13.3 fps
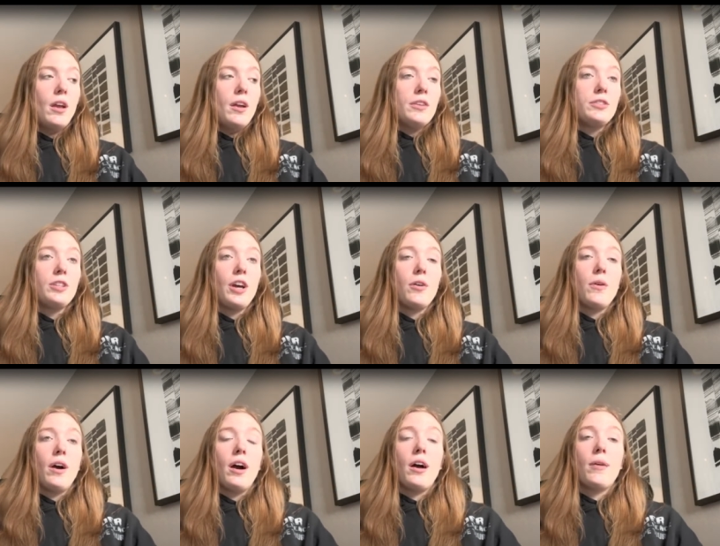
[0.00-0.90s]

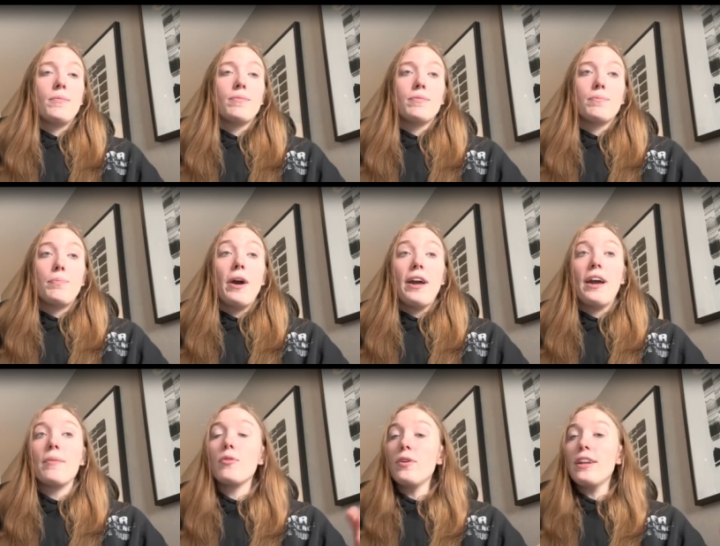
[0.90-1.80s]
So, but
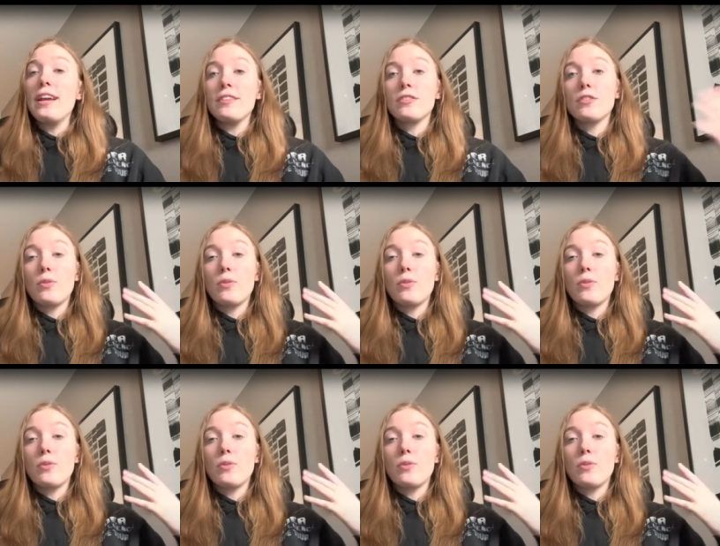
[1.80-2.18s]
I'm going to answer